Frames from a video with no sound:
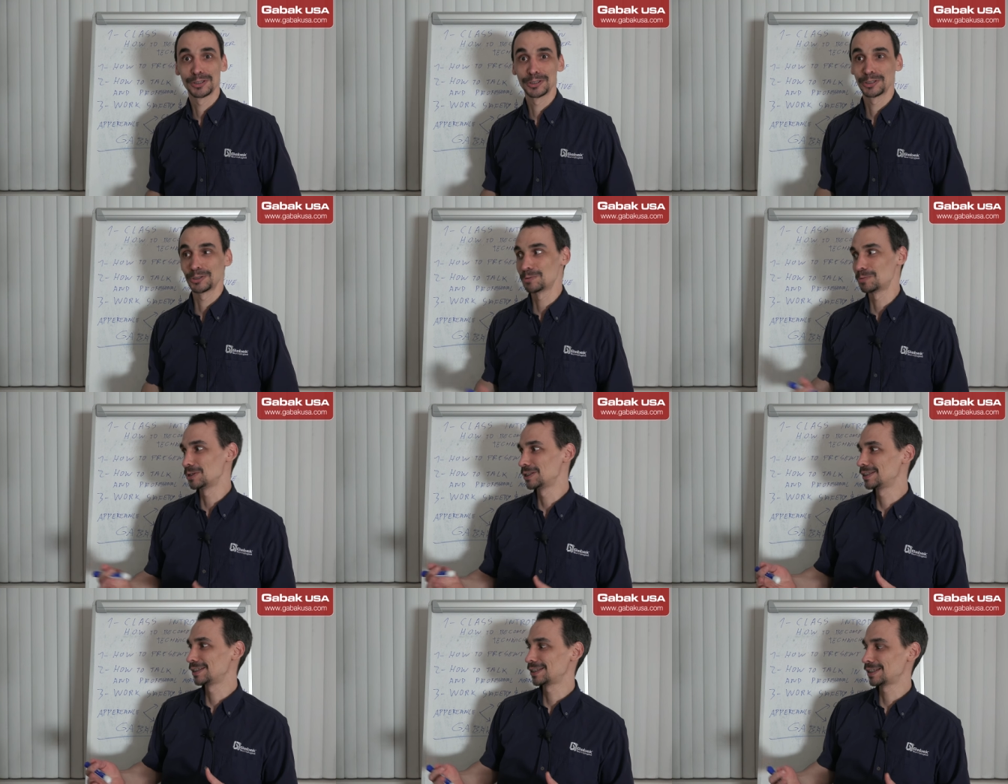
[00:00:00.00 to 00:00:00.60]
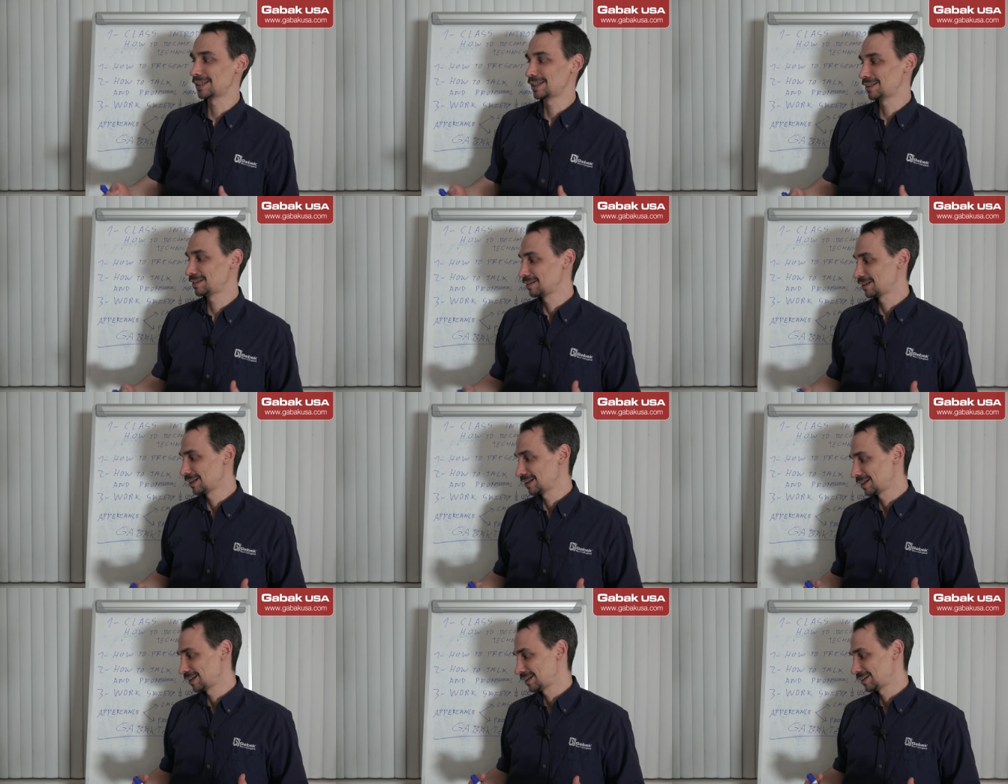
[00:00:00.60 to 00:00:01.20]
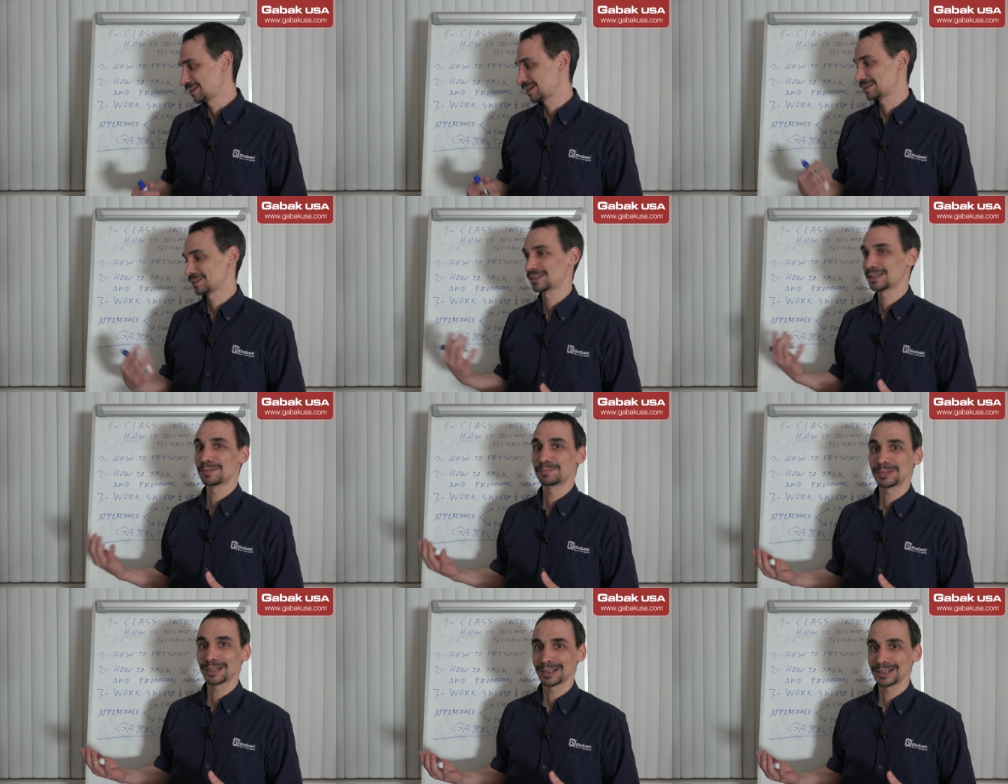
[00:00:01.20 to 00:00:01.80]
you will see that
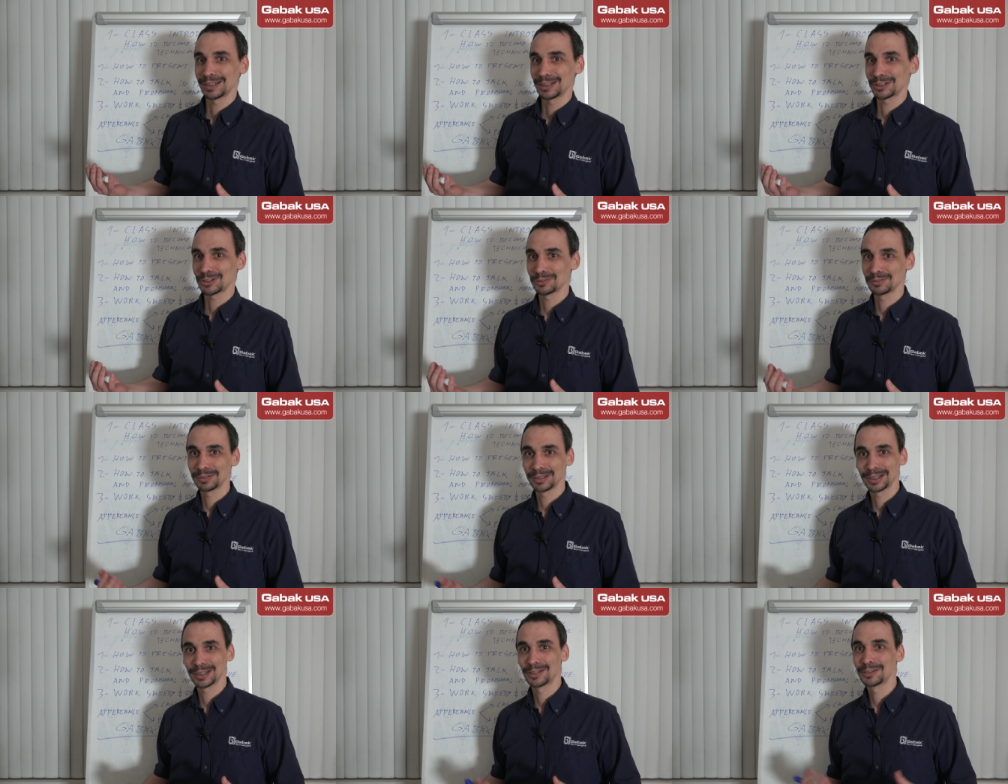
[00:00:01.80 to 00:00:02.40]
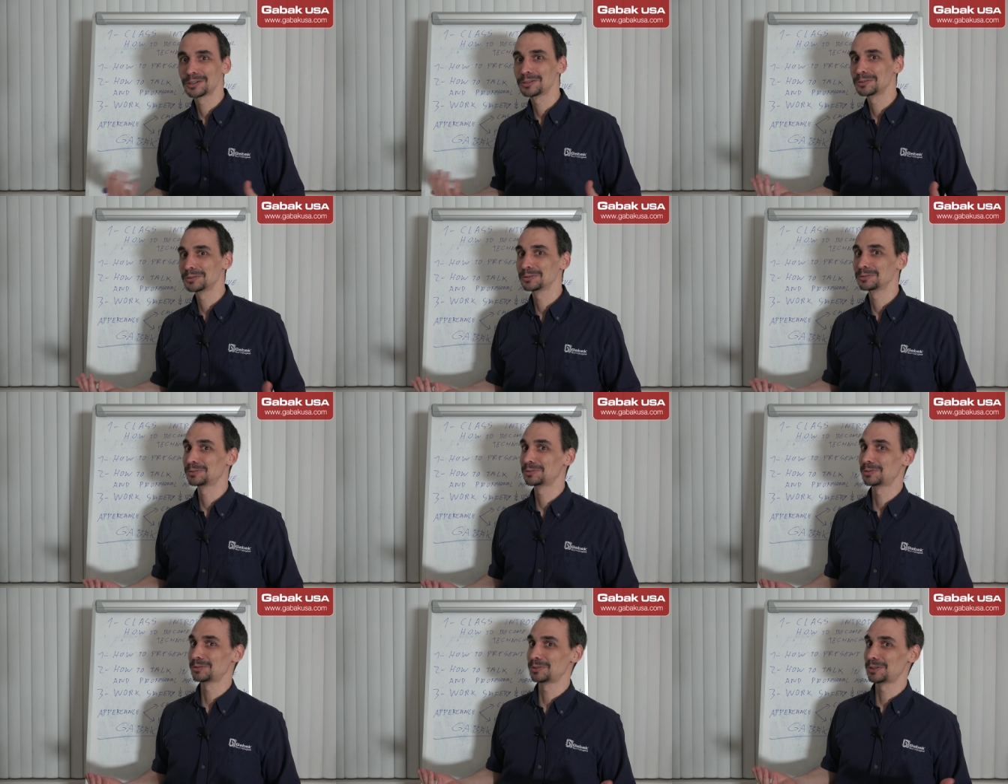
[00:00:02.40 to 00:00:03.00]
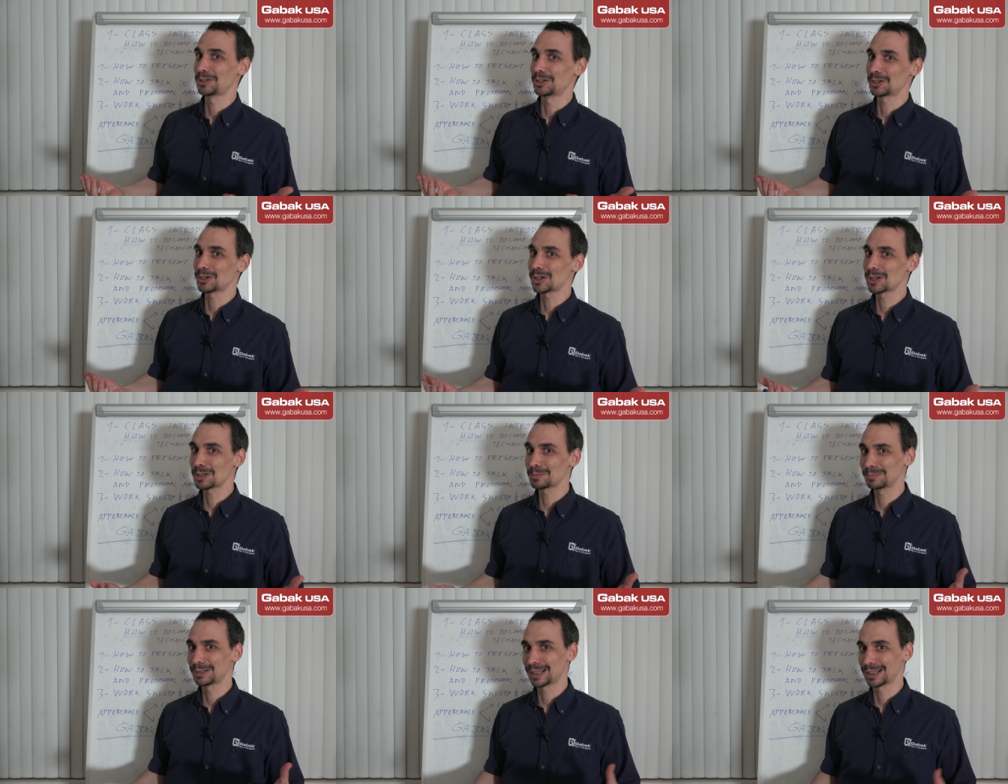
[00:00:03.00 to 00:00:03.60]
some technicians, they go to your
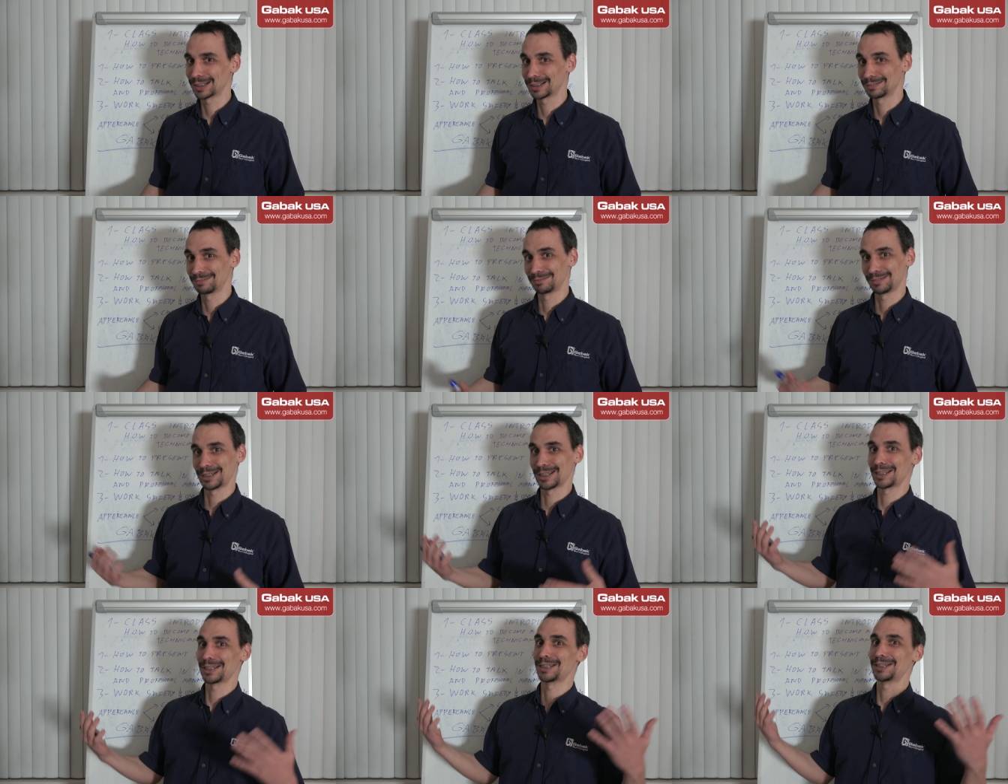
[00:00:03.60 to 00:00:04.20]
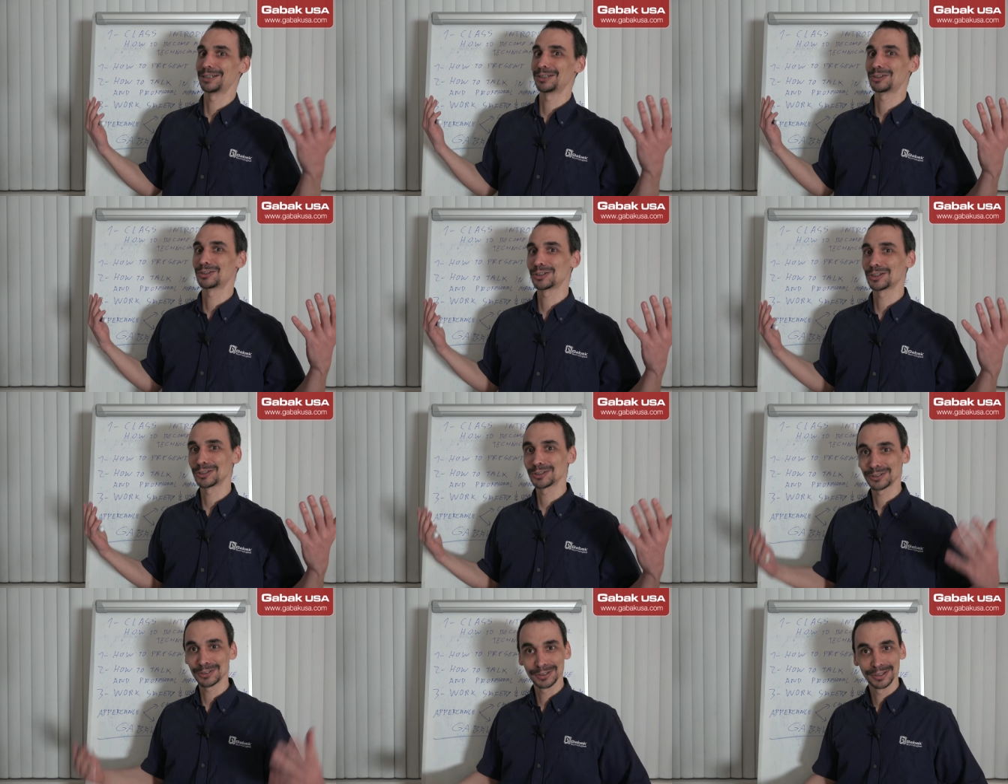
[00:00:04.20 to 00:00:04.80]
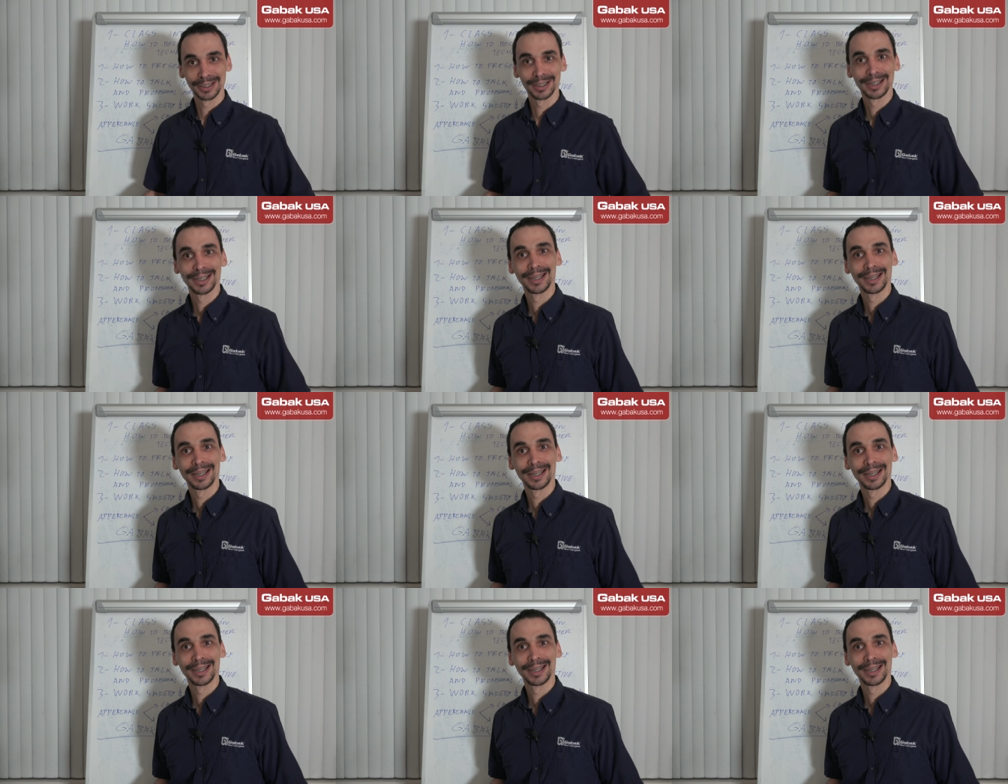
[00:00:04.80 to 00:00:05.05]
home, like they just